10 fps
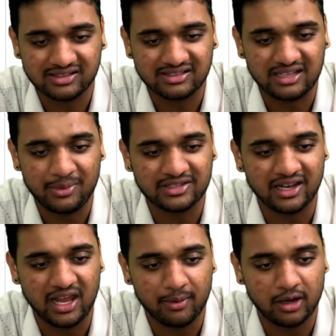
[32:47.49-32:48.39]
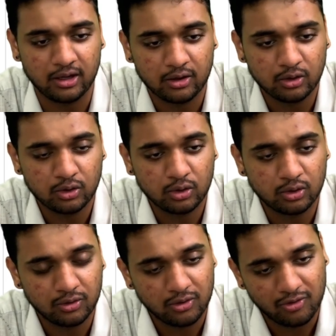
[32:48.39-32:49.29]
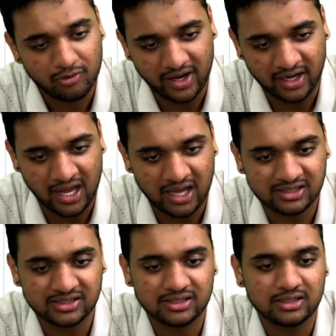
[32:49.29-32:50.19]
semi-skilled labor 500 hours,